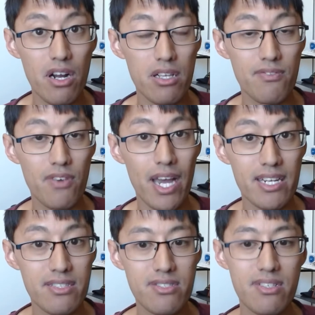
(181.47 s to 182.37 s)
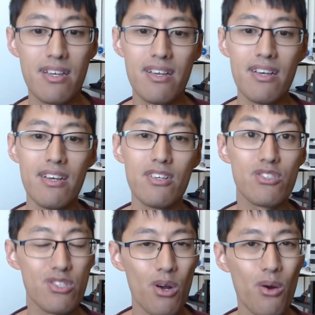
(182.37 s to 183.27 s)
all of our edits.
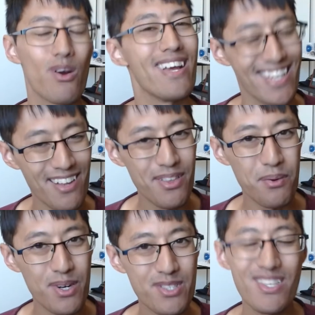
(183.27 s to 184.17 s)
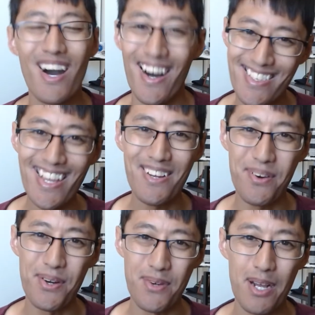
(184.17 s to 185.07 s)
So, in other words, unlike
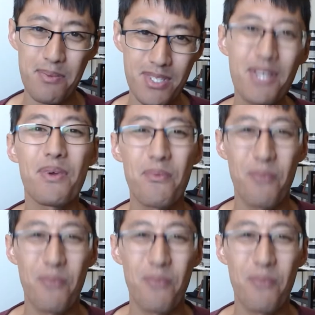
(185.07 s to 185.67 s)
Gordon Ramsay, we